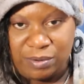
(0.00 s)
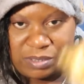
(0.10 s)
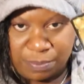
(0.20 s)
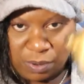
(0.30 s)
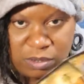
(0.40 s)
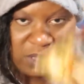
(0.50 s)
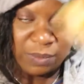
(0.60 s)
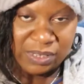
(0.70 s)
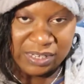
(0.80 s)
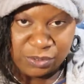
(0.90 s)
There was a burden that
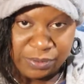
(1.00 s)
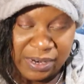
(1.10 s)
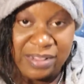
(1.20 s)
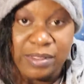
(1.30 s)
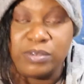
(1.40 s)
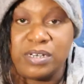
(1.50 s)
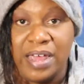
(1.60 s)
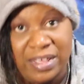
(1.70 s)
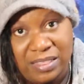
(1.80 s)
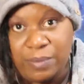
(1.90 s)
would lead to an end. There was an
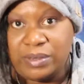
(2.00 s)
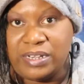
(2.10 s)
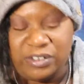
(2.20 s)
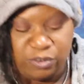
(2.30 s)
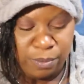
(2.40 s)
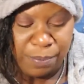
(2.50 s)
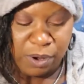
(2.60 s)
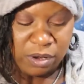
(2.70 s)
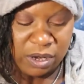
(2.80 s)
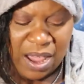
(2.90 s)
end that would lead to a
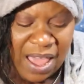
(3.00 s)
burden.